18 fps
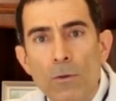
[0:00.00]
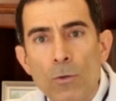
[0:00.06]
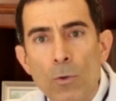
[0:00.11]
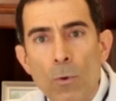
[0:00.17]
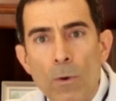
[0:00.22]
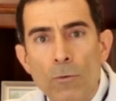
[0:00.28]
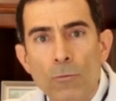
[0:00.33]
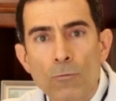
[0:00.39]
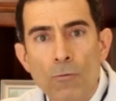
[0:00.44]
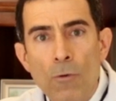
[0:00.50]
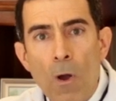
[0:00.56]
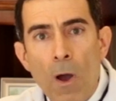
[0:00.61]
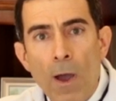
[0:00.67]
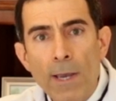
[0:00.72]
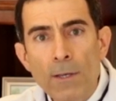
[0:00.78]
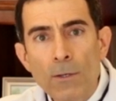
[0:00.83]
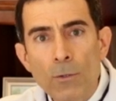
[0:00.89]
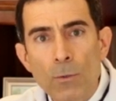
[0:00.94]
who are
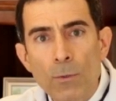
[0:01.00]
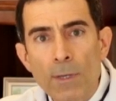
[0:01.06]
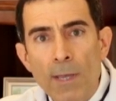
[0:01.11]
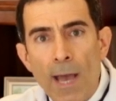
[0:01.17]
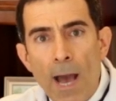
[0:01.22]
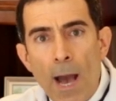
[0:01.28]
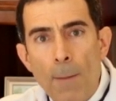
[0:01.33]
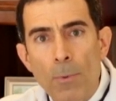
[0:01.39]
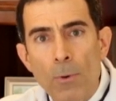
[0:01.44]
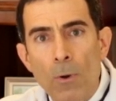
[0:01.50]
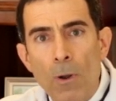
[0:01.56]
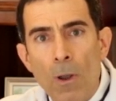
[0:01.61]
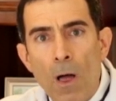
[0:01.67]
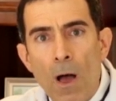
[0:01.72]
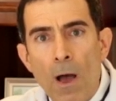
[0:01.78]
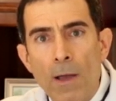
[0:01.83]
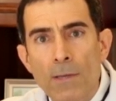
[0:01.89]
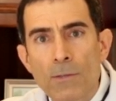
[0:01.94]
trying to
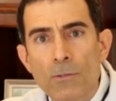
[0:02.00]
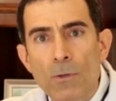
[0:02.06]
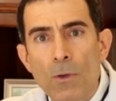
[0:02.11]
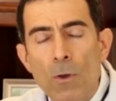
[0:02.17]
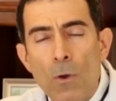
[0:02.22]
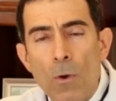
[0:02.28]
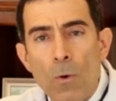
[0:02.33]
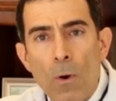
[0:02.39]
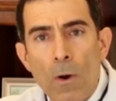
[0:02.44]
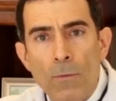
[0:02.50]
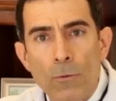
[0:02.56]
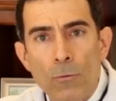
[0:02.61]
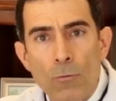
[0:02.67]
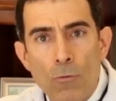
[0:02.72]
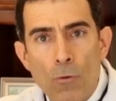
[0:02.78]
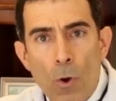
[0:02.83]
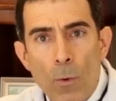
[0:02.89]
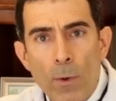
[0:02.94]
capitalize on the
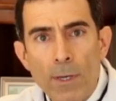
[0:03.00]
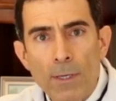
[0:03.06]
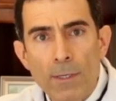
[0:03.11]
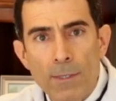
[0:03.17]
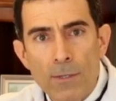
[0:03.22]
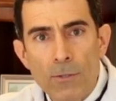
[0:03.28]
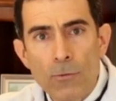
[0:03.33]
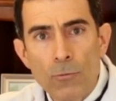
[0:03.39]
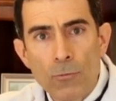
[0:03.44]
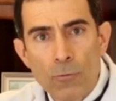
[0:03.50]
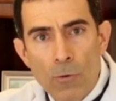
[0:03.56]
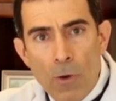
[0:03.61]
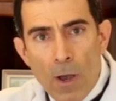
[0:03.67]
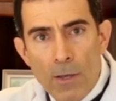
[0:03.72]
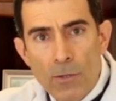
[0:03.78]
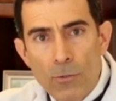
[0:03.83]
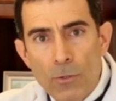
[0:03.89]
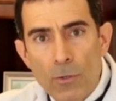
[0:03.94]
growing
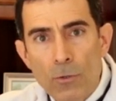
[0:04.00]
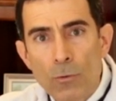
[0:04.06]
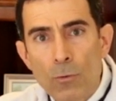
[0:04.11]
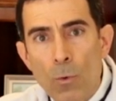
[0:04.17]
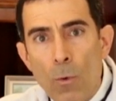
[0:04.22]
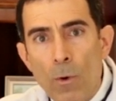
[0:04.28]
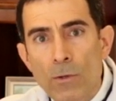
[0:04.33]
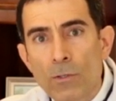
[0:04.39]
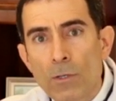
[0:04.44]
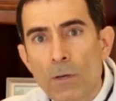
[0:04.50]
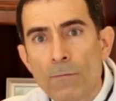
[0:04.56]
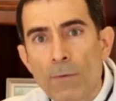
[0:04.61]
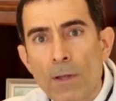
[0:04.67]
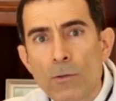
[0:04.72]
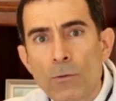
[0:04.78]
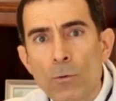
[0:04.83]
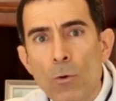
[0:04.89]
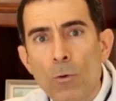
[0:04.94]
distrust towards
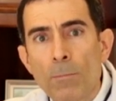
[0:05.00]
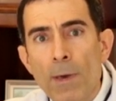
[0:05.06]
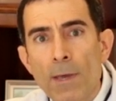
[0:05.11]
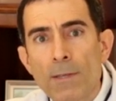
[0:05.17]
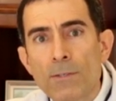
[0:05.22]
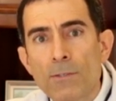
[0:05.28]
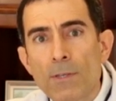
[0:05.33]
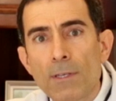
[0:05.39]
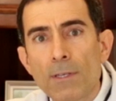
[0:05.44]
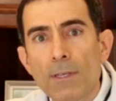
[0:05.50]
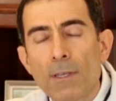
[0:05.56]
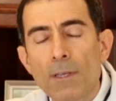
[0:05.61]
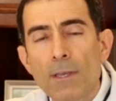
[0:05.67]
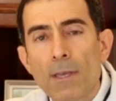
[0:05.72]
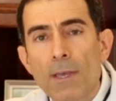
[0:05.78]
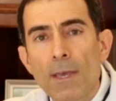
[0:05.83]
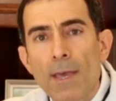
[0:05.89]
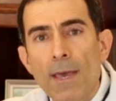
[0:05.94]
conventional medicine
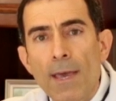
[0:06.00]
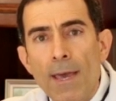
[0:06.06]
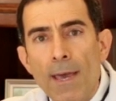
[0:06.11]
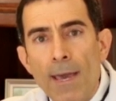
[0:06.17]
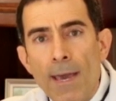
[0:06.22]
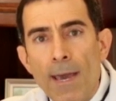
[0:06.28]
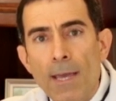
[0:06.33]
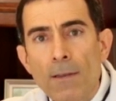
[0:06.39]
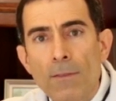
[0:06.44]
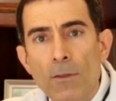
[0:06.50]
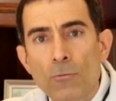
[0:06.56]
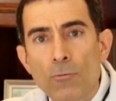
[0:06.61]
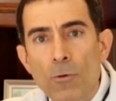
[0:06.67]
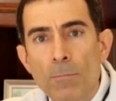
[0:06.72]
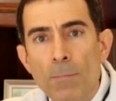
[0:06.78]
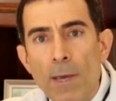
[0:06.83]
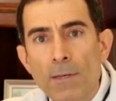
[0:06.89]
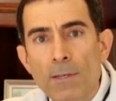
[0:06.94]
and the
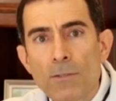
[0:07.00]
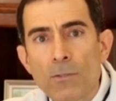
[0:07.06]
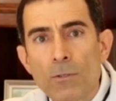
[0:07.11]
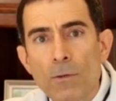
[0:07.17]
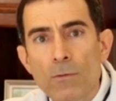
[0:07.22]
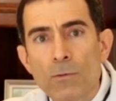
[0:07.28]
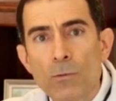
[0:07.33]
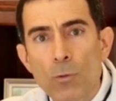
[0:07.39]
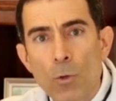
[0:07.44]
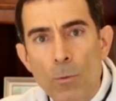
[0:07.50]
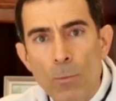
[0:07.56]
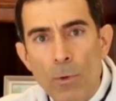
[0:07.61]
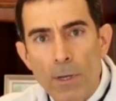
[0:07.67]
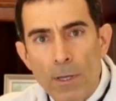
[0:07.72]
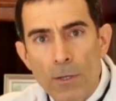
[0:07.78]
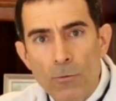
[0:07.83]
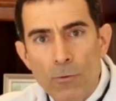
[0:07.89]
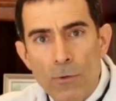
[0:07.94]
tremendous
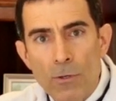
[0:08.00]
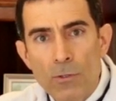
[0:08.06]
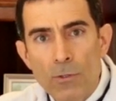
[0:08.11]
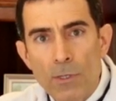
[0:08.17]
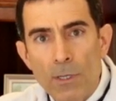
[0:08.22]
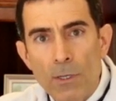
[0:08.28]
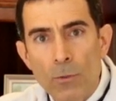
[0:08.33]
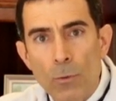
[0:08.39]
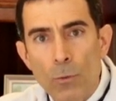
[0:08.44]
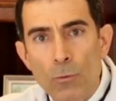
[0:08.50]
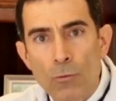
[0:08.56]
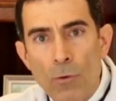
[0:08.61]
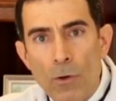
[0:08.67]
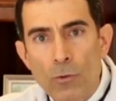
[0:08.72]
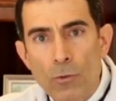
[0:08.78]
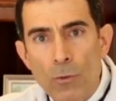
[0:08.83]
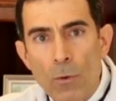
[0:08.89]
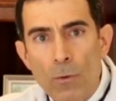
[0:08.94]
consumer interest in
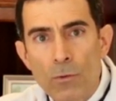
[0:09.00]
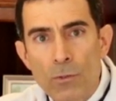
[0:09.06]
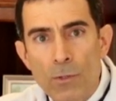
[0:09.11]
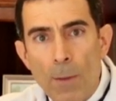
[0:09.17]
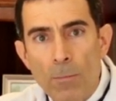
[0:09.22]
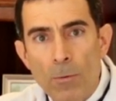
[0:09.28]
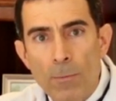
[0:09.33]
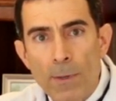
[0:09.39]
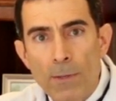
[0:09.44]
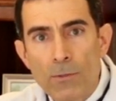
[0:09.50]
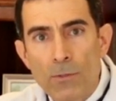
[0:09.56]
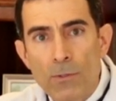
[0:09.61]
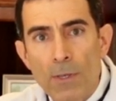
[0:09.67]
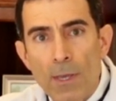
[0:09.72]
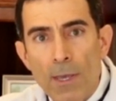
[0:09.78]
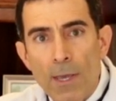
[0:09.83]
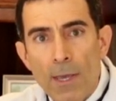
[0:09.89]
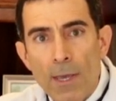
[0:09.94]
nutritional
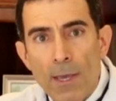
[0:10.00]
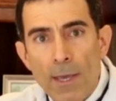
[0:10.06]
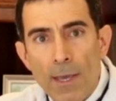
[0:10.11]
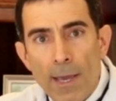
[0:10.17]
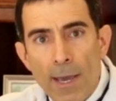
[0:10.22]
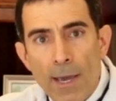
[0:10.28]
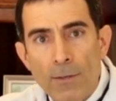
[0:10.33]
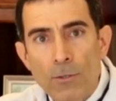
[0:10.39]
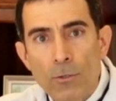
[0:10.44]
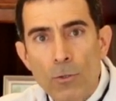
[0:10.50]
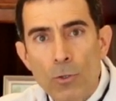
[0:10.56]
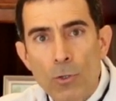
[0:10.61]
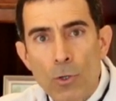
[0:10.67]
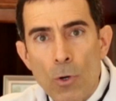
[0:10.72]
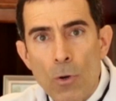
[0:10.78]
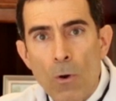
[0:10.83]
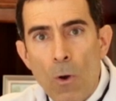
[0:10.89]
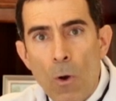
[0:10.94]
supplements and
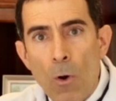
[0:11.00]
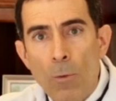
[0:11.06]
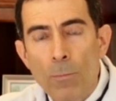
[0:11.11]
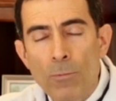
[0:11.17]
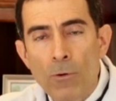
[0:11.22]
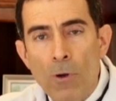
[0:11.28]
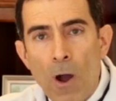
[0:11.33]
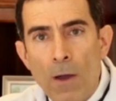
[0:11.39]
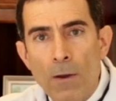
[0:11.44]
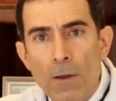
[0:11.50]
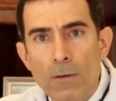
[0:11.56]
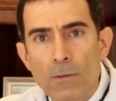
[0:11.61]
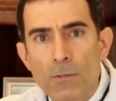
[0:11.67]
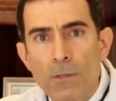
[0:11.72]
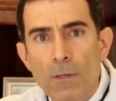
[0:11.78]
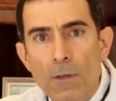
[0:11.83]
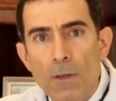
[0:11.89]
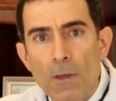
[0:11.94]
cure-all
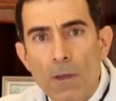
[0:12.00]
products.